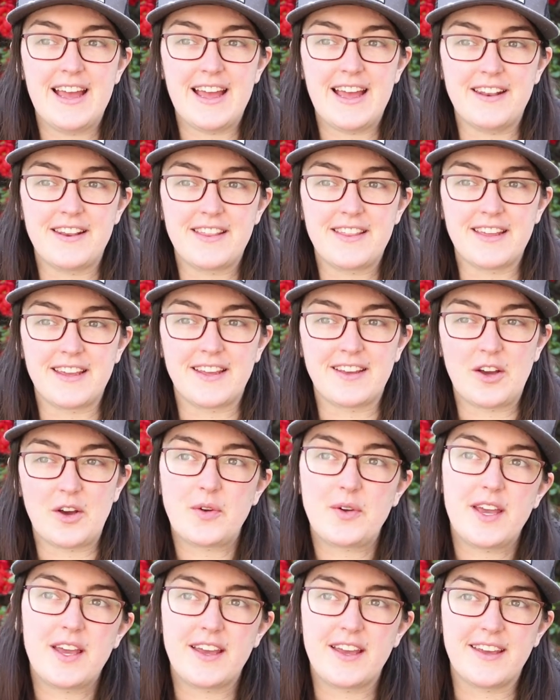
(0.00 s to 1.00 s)
and think,
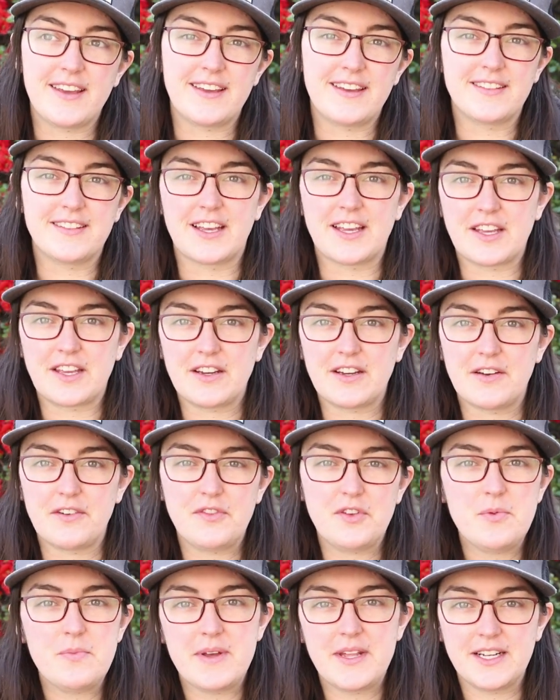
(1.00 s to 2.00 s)
okay, in like a
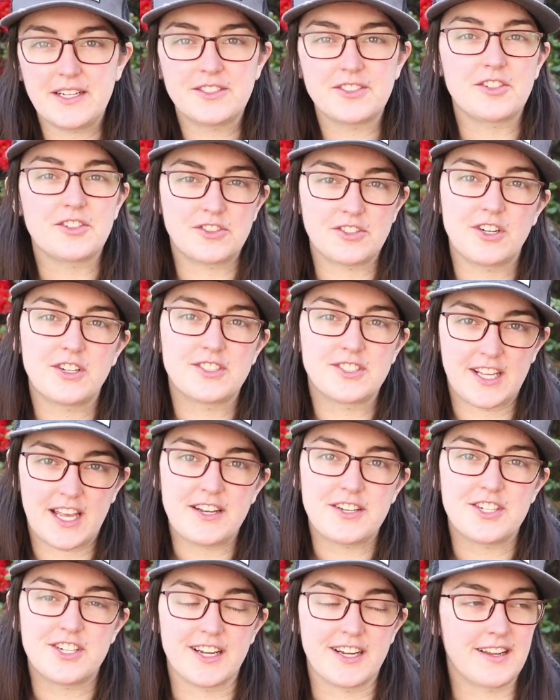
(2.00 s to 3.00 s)
few minutes I'll start
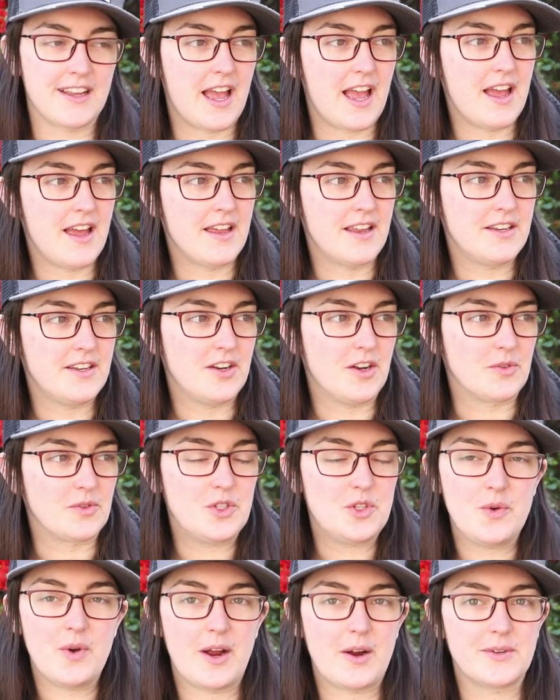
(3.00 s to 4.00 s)
sketching. And you know,
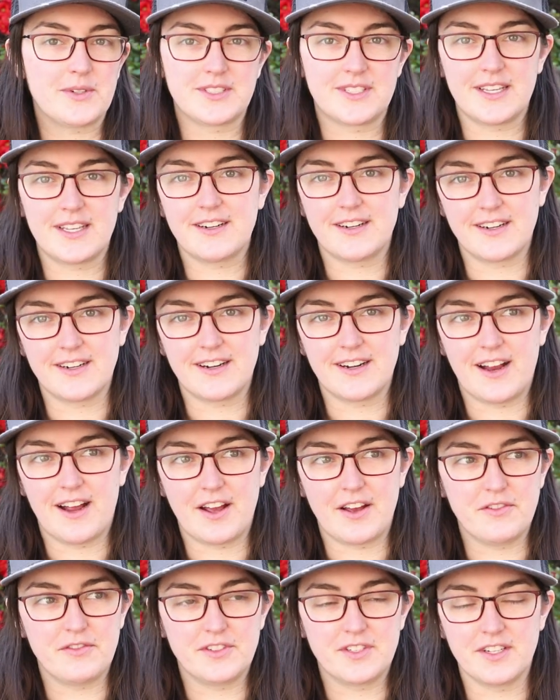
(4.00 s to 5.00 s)
two hours later,
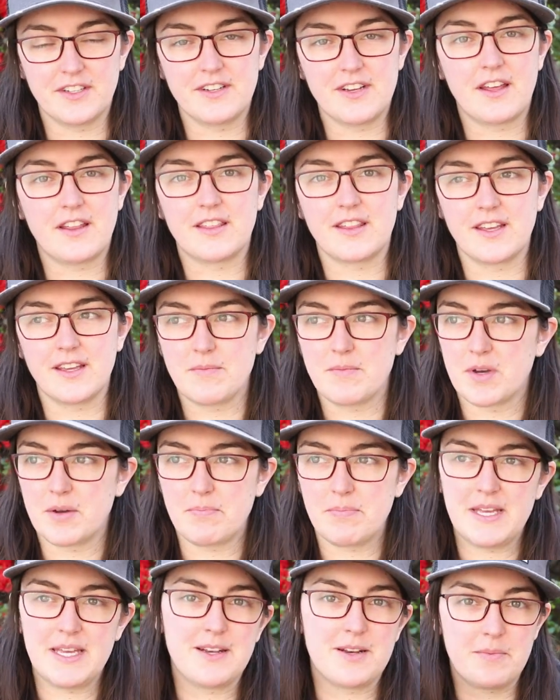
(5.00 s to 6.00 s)
I've done nothing
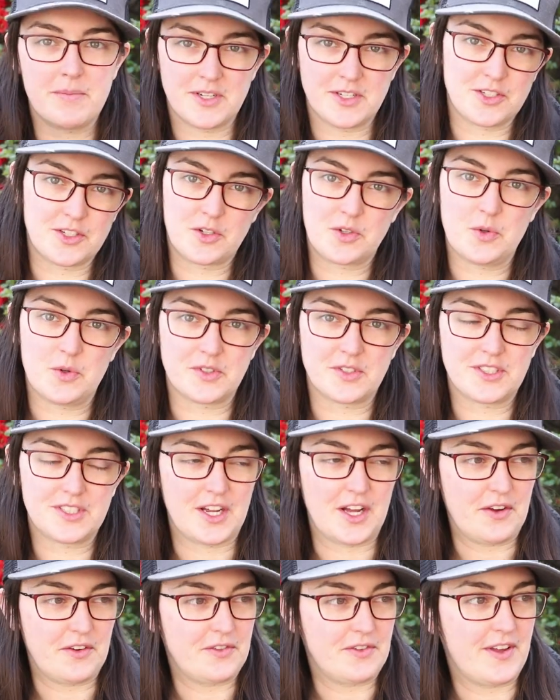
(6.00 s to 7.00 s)
but pin a bunch of cool
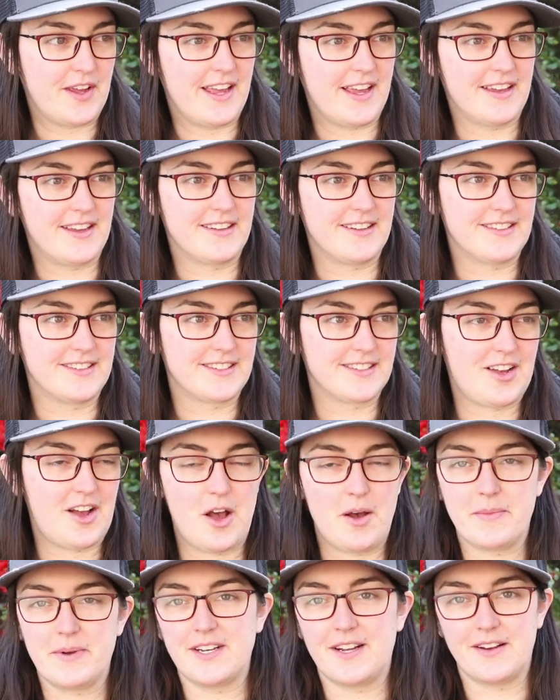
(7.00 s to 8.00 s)
stuff and
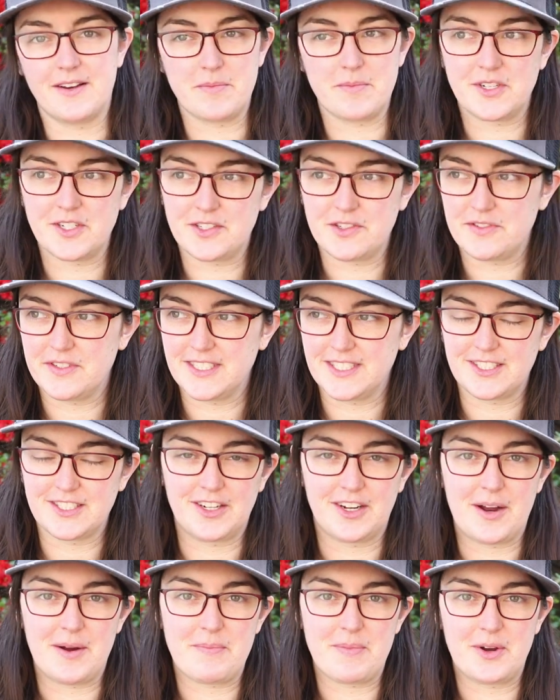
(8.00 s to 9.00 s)
comment on a bunch of
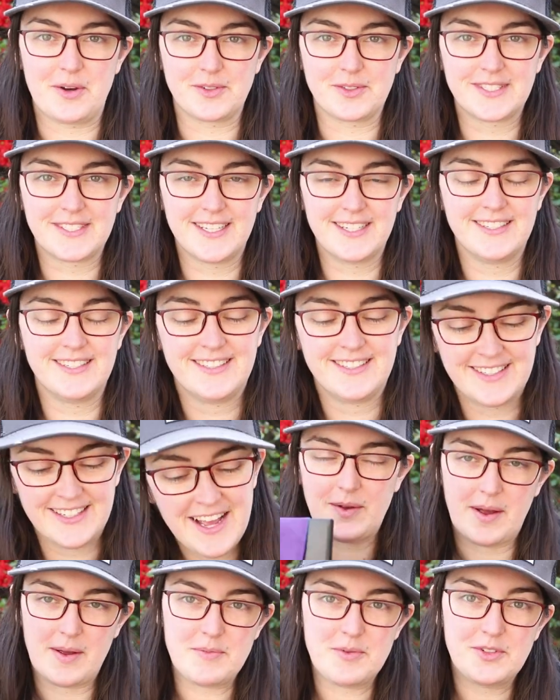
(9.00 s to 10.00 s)
Instagram posts.
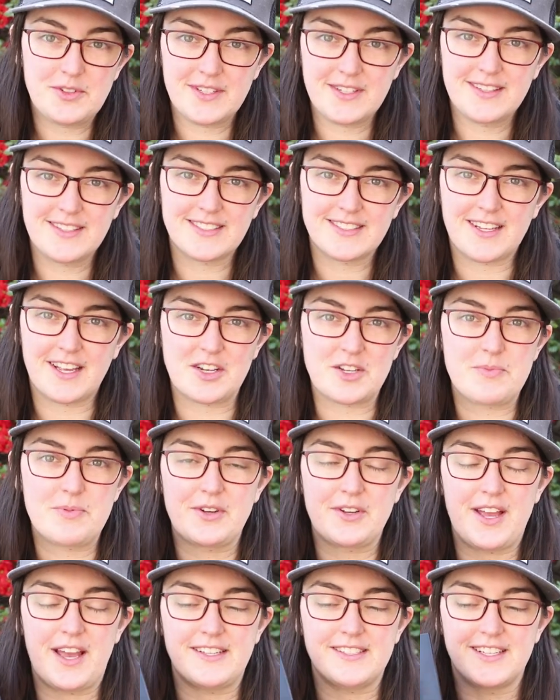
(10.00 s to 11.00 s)
so I'm using this
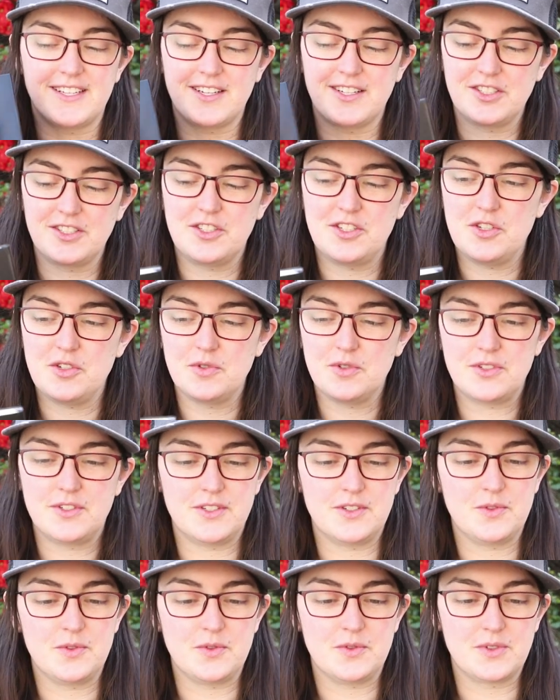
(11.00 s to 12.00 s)
sketchbook as an excuse
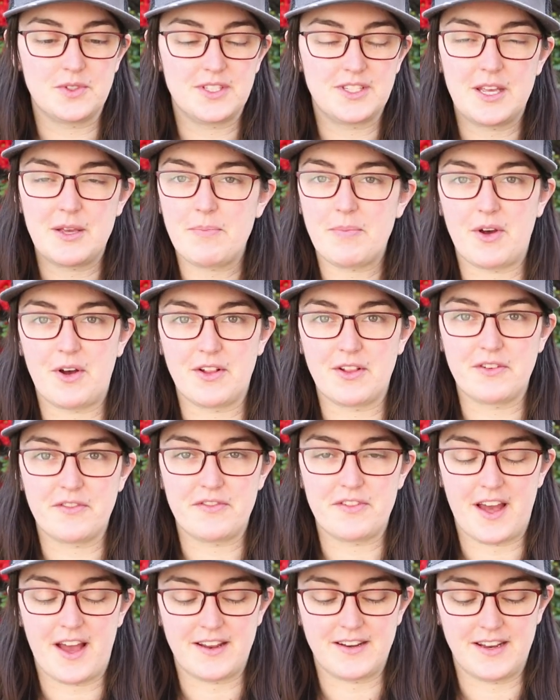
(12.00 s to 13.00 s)
to skip all
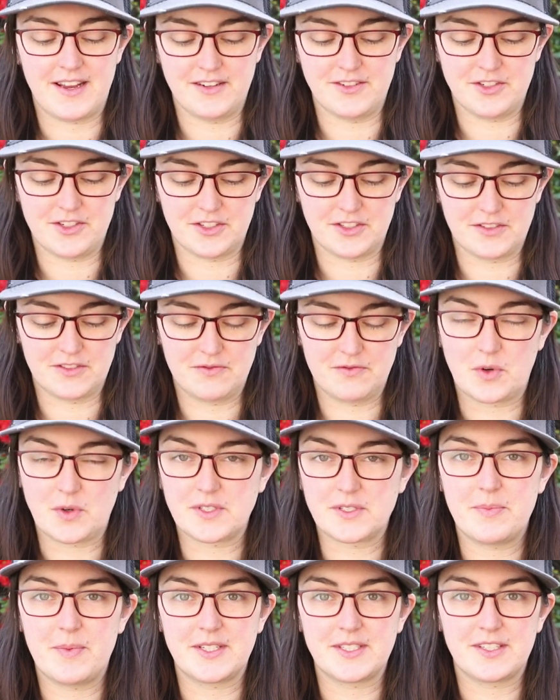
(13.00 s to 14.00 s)
of that and just
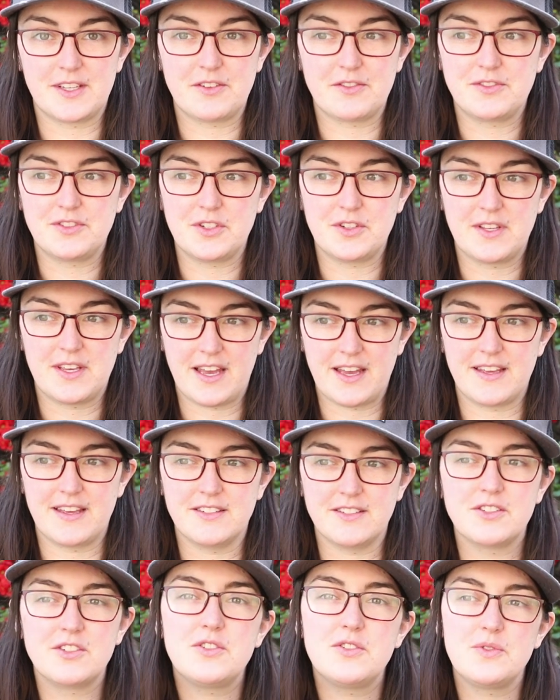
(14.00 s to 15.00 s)
force myself to get
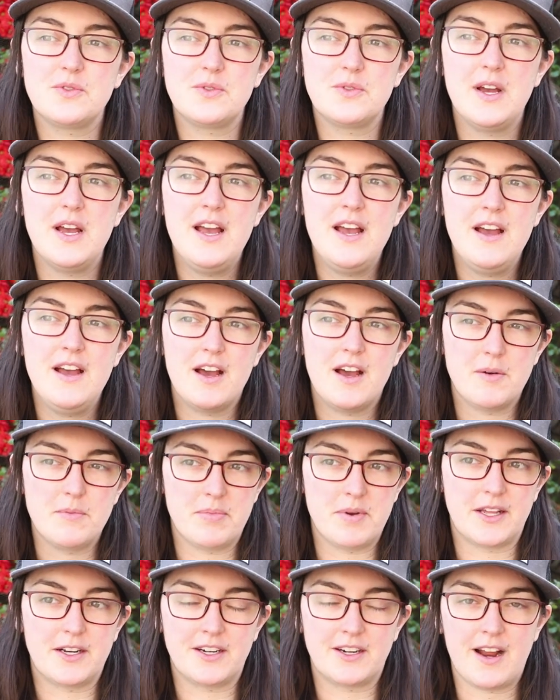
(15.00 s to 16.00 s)
into a
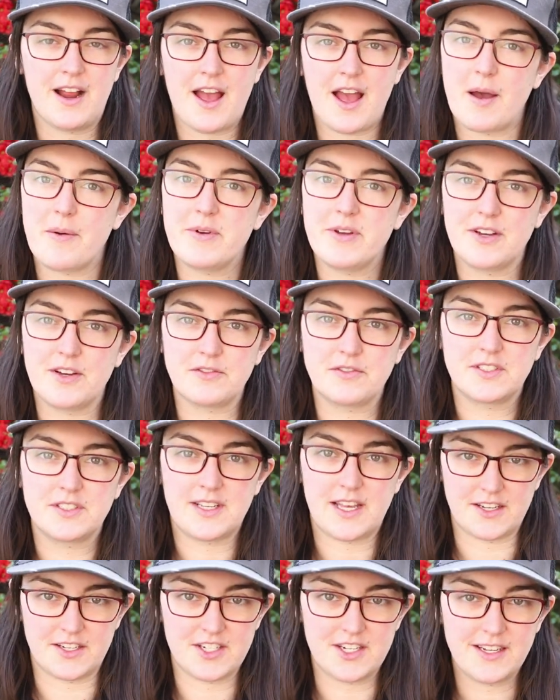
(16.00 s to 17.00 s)
better habit of
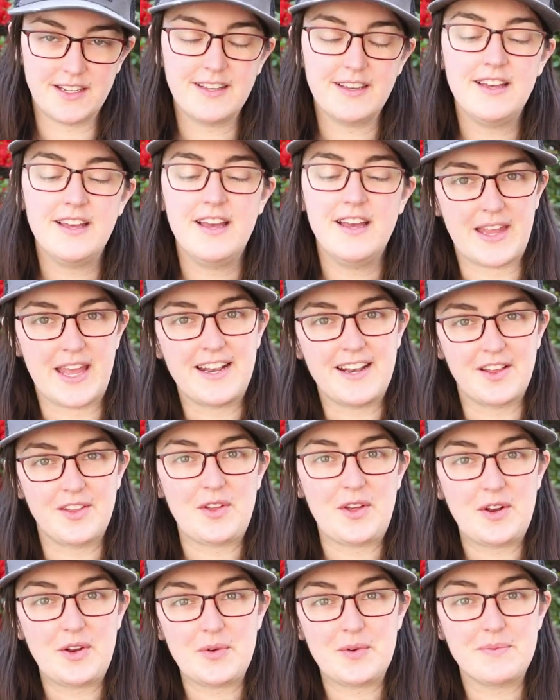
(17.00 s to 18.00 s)
sketching. And I
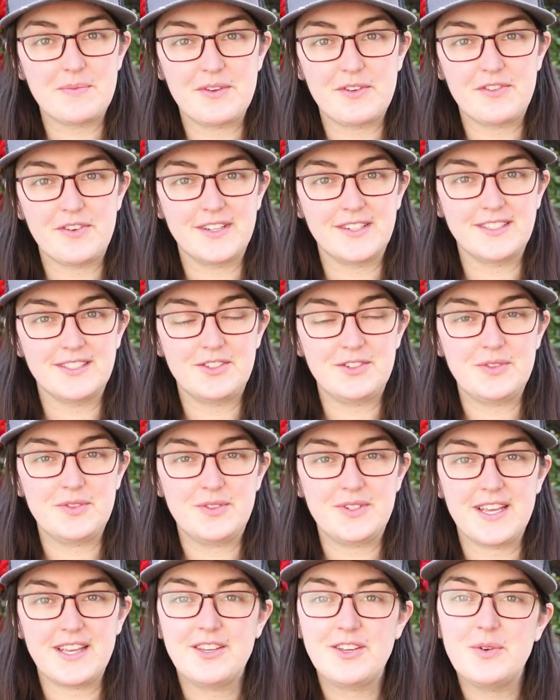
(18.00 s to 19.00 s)
thought it would be fun to
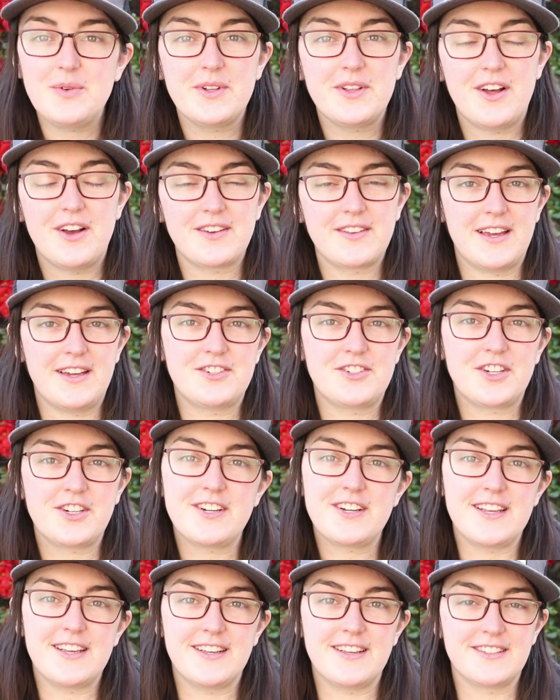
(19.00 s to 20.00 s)
take you along that
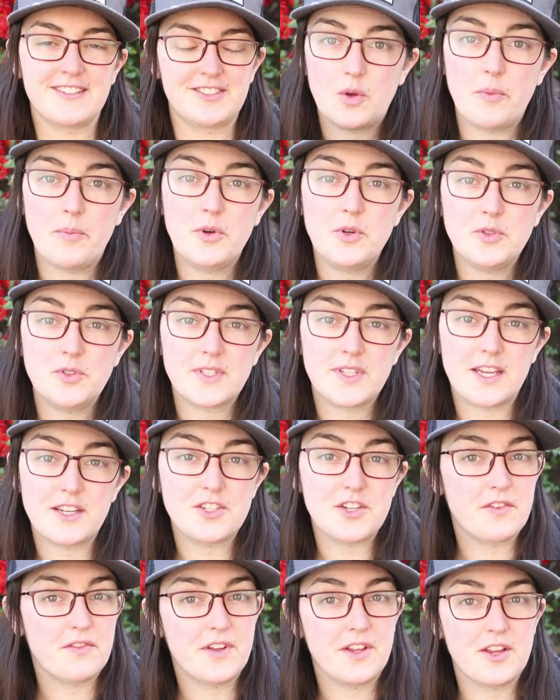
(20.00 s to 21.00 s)
journey. So I'll post
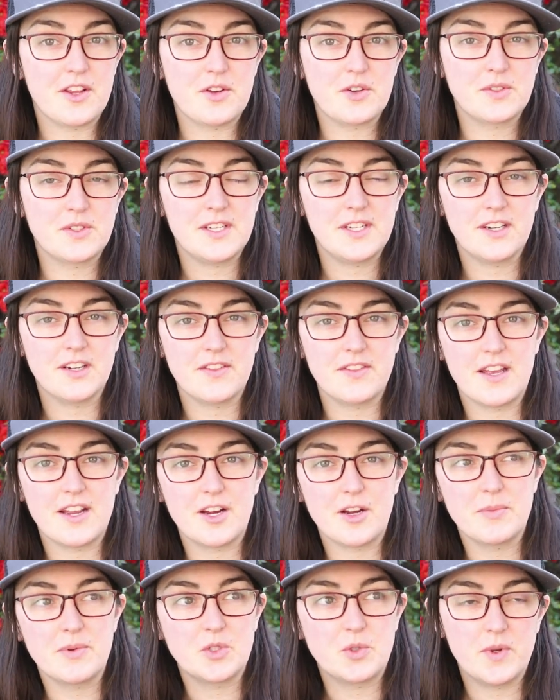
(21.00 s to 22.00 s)
sketching videos here and
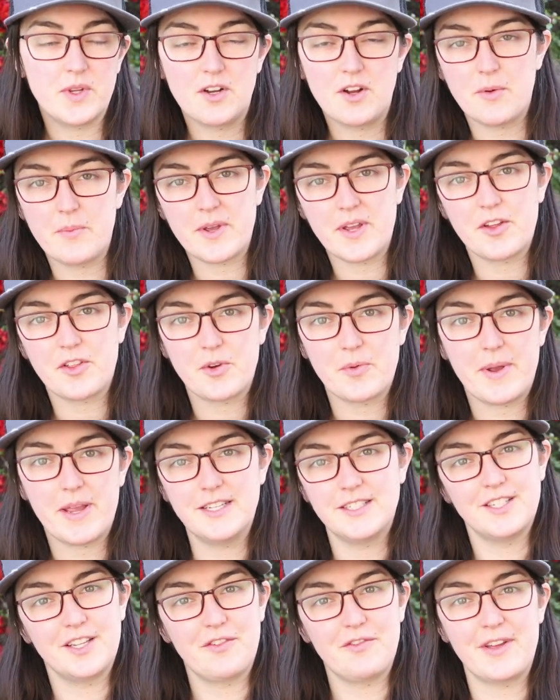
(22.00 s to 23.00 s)
there between all my other
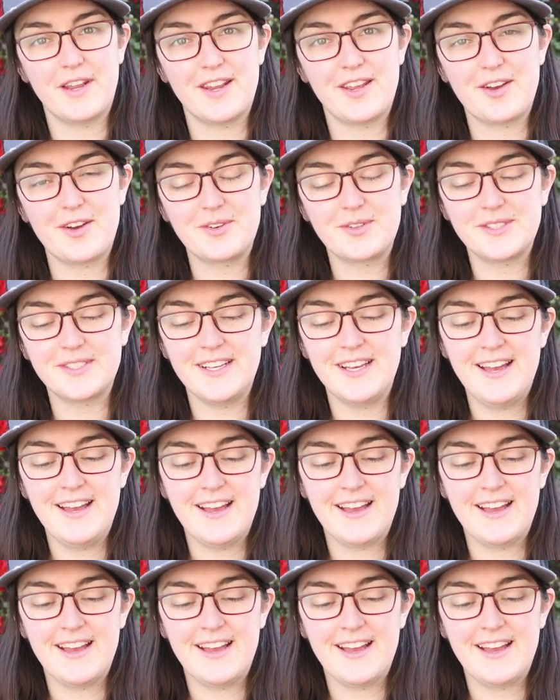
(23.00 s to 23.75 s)
painting videos.